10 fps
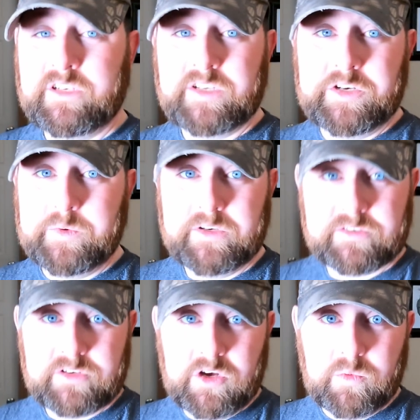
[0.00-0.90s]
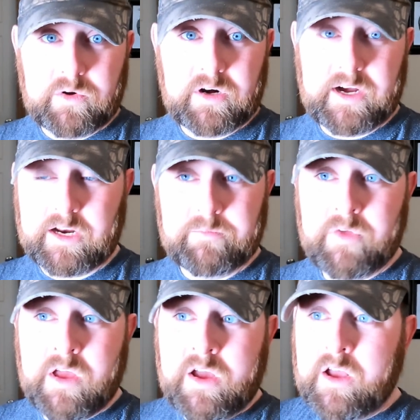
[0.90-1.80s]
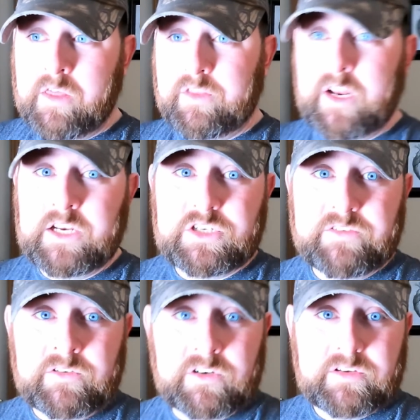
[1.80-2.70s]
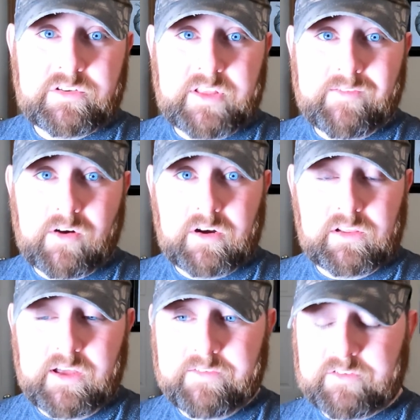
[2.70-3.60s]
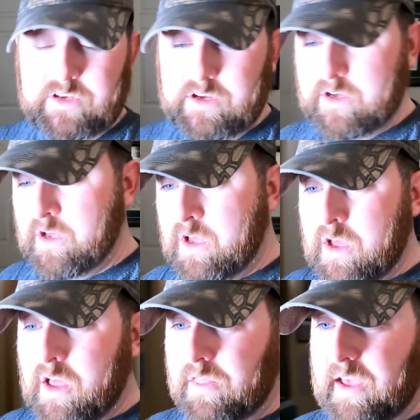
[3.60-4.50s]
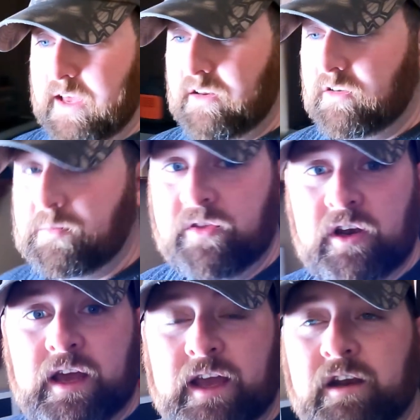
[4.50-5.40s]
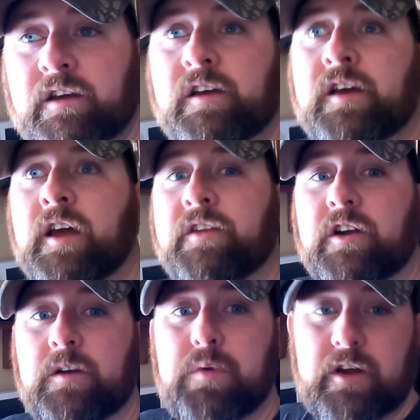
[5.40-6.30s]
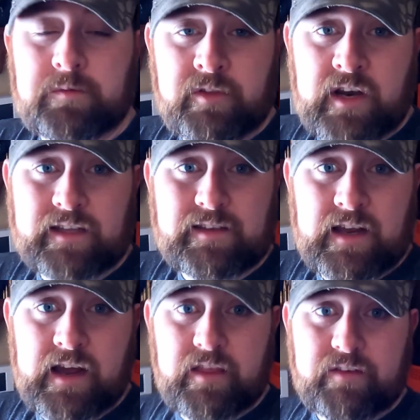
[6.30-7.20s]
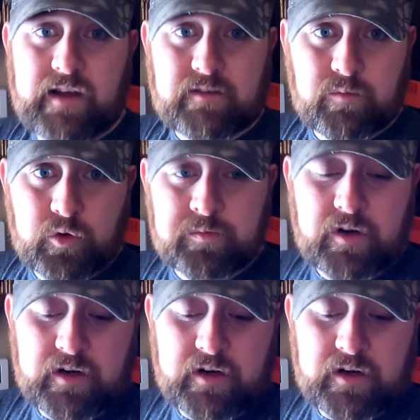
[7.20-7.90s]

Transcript: continuing to snow. We're not going to, the night shift nurses, they've already left. They had to spend the night, and they're going to probably spend the night tonight. They've got some rooms